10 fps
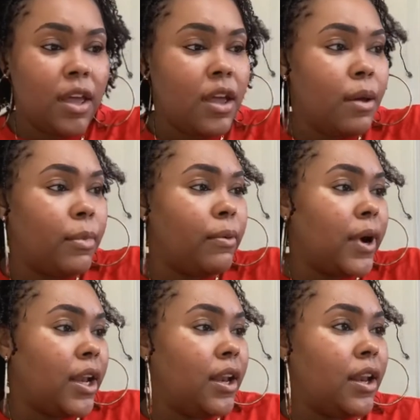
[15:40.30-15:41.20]
But
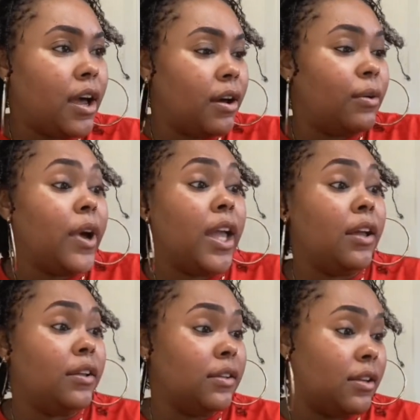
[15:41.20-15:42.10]

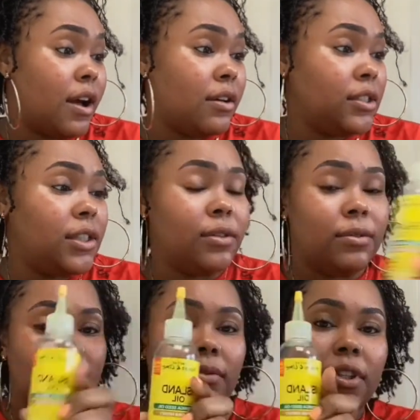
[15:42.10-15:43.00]
and
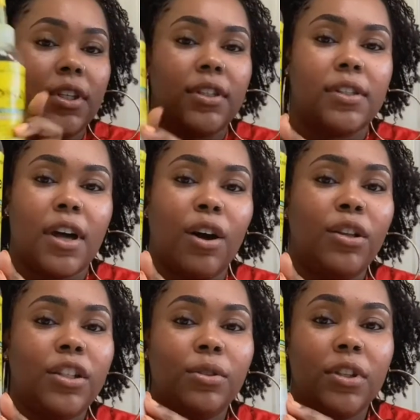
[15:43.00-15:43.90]
also this. I only
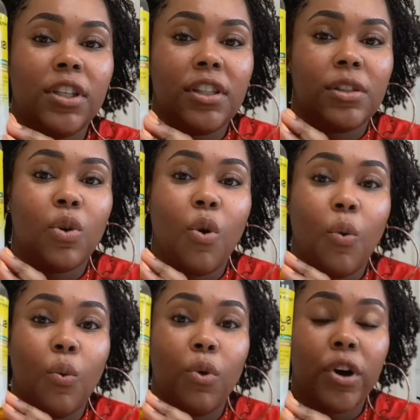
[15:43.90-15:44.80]
do this
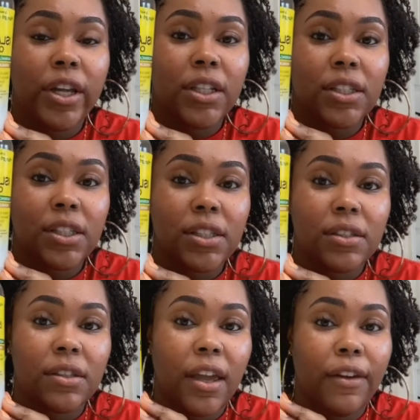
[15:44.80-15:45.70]
once
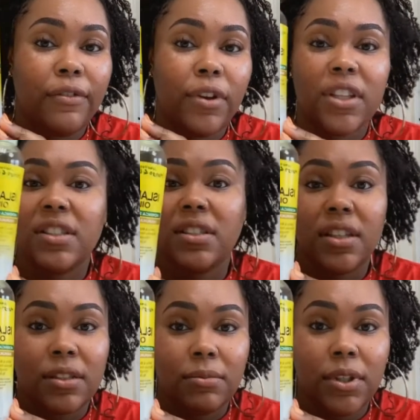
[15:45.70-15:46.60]
every
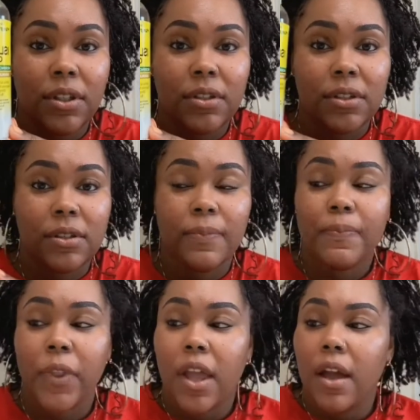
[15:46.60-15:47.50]
6 weeks
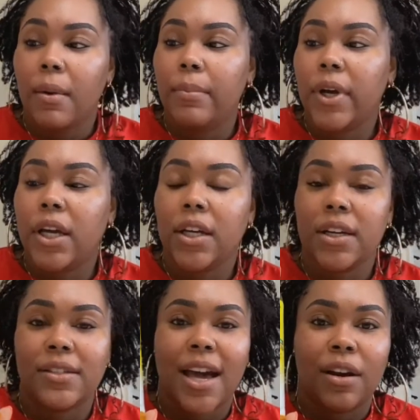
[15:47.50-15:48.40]

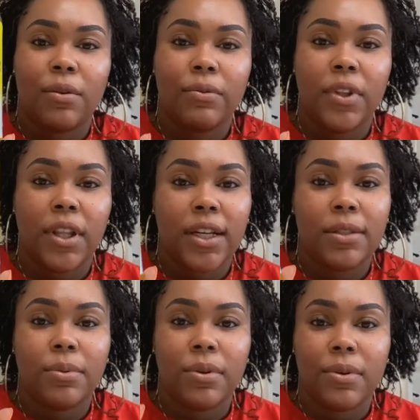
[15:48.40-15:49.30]
because I don't really like to
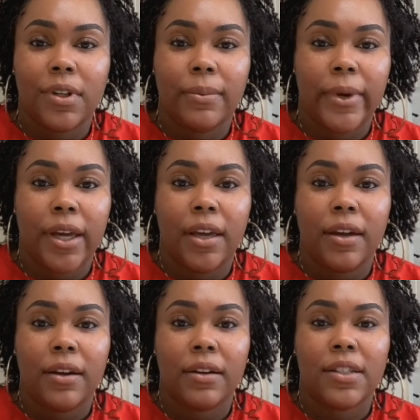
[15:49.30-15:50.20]
put oil in my
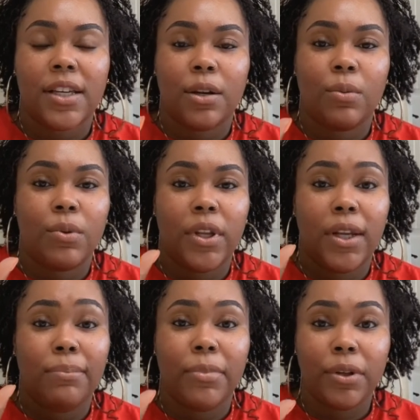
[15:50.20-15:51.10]
hair because I don't want any
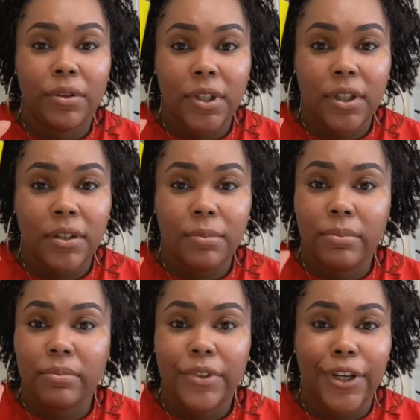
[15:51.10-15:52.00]
build up
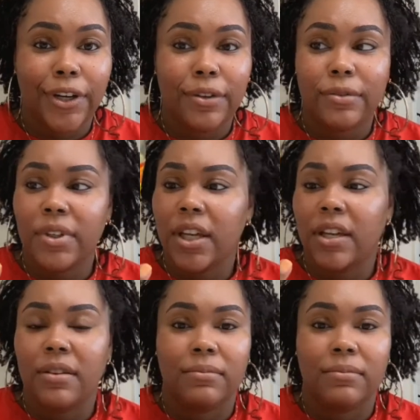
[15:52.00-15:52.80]
dirt and